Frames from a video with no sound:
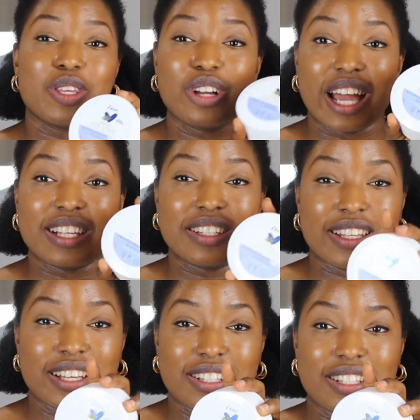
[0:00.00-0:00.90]
You guys,
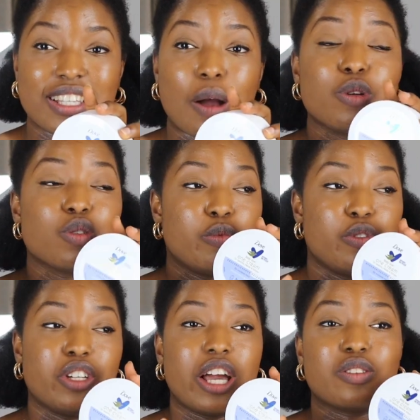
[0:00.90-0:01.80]
test this. I want to
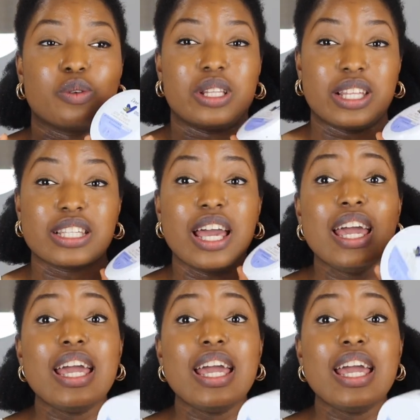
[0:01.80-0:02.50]
put you guys on this.